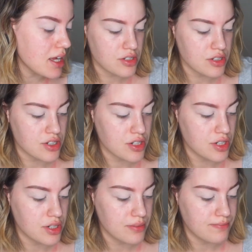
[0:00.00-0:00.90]
Those are
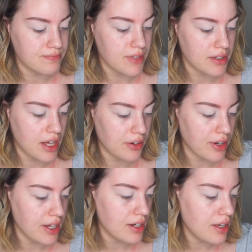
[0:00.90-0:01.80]
not that
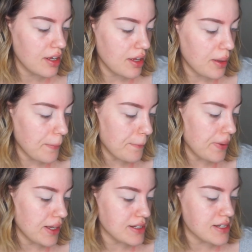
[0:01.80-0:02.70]
great,
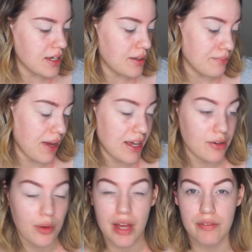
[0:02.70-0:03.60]
but I
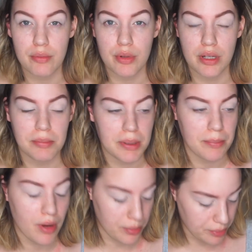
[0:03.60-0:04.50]
don't have a really big
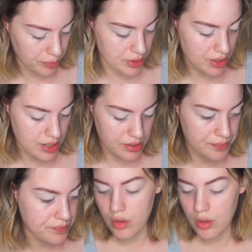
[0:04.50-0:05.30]
problem with it.